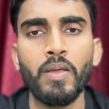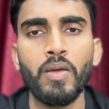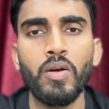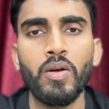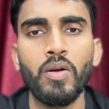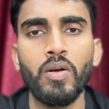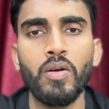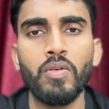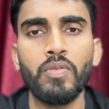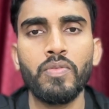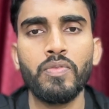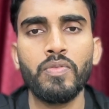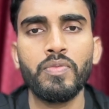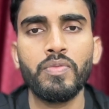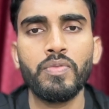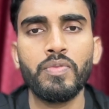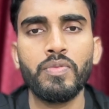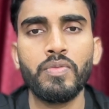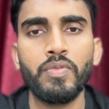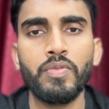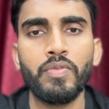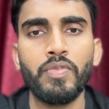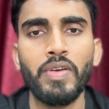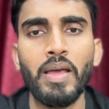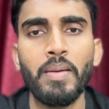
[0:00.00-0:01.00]
of
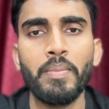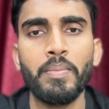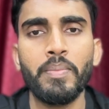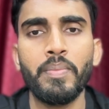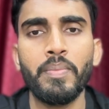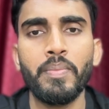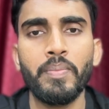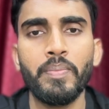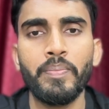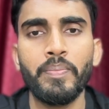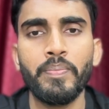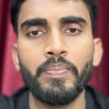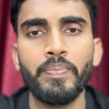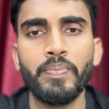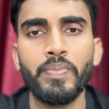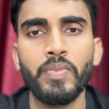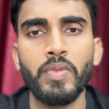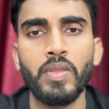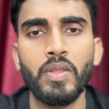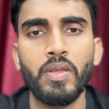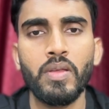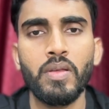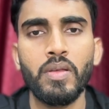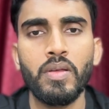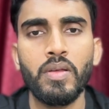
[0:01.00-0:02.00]
Feb
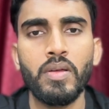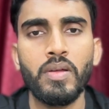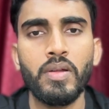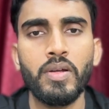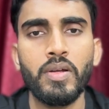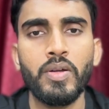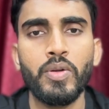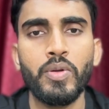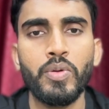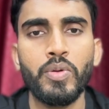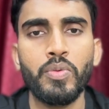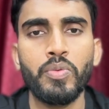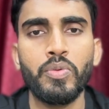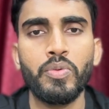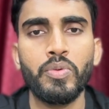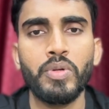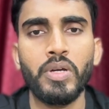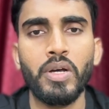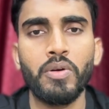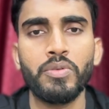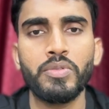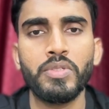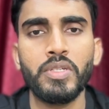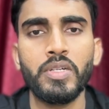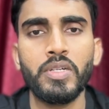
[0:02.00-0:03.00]

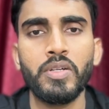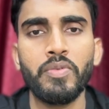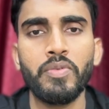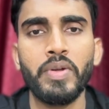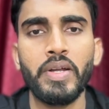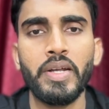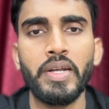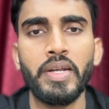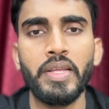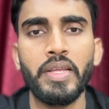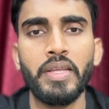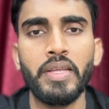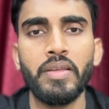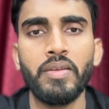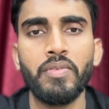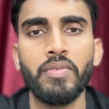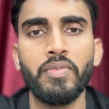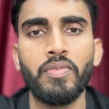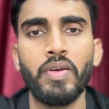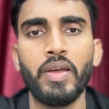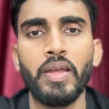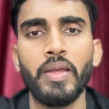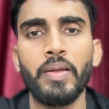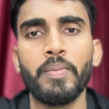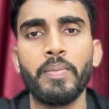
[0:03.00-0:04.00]

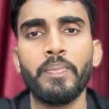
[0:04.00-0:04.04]
2025,